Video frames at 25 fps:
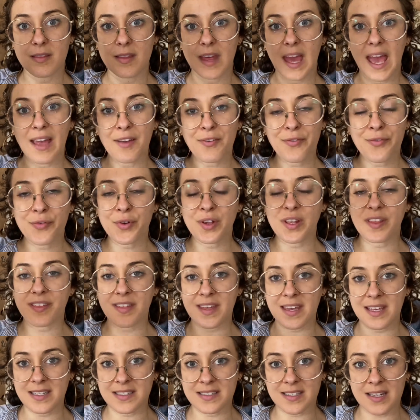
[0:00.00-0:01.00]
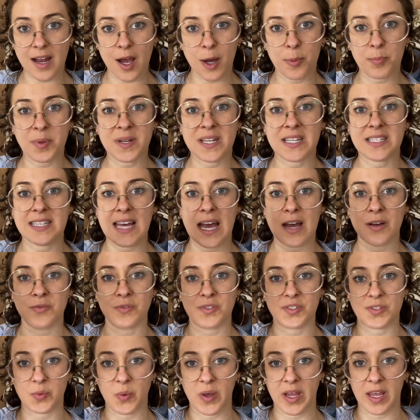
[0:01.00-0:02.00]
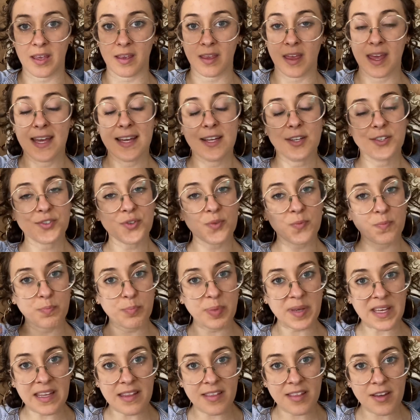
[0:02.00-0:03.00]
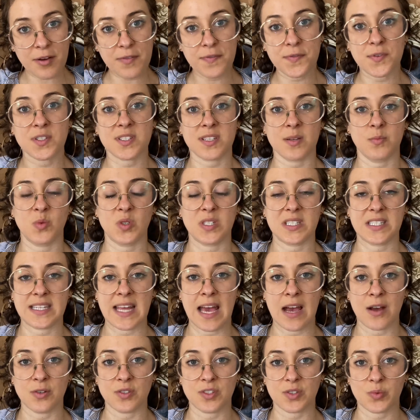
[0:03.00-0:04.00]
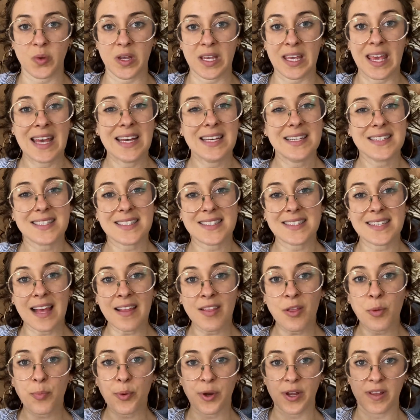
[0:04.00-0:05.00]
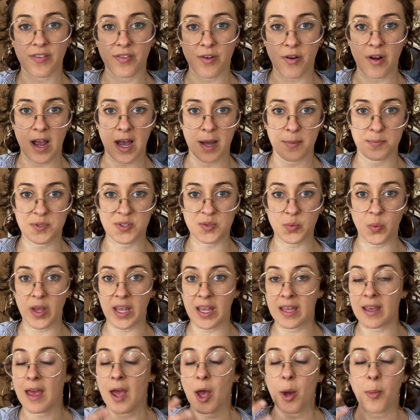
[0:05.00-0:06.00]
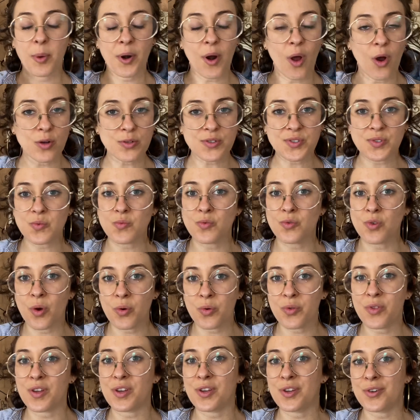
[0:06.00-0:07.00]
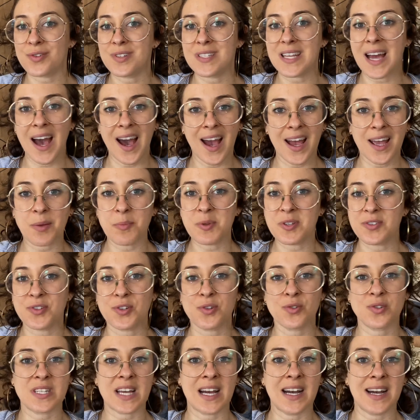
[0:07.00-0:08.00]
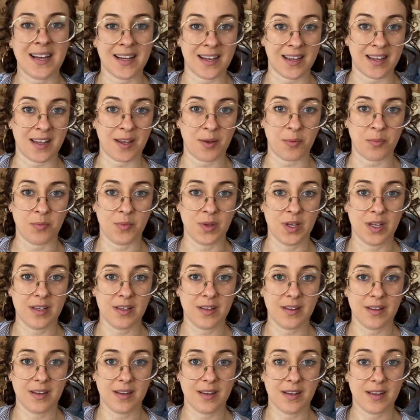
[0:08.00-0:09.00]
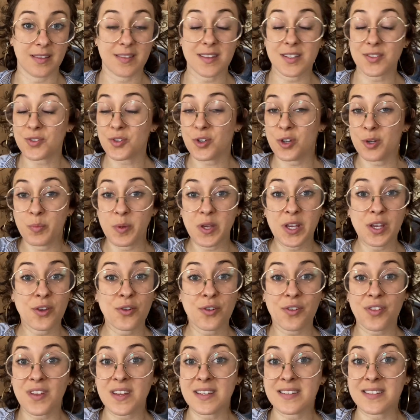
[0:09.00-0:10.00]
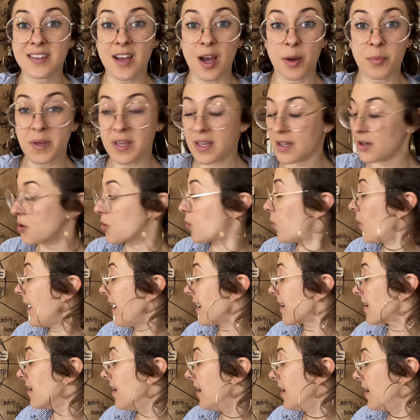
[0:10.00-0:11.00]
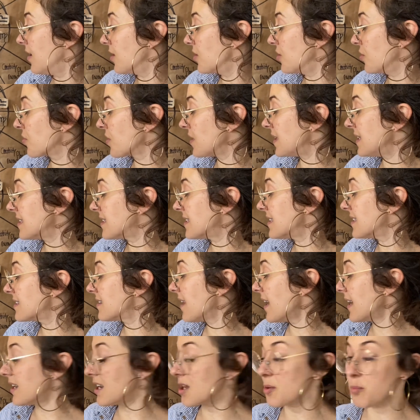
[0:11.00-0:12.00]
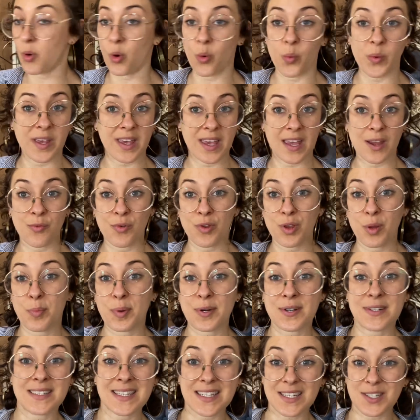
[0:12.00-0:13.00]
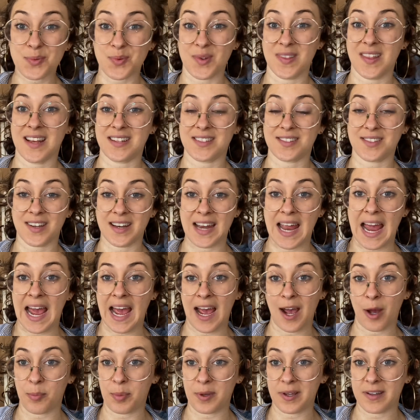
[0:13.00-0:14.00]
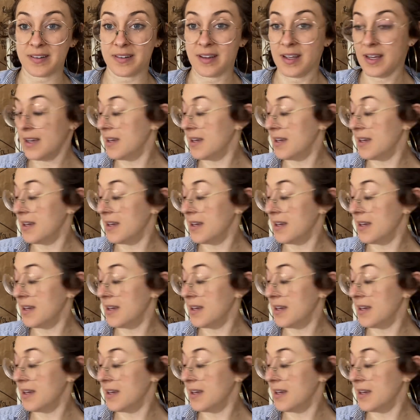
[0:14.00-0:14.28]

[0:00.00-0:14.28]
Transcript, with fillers: Everything is an up and a downswing. So be there for someone's downswing, celebrate their upswing, but also know that your time is your time. This could be your things coming in quick. Uranus is lightning bolt. We can't really predict when that's going to happen.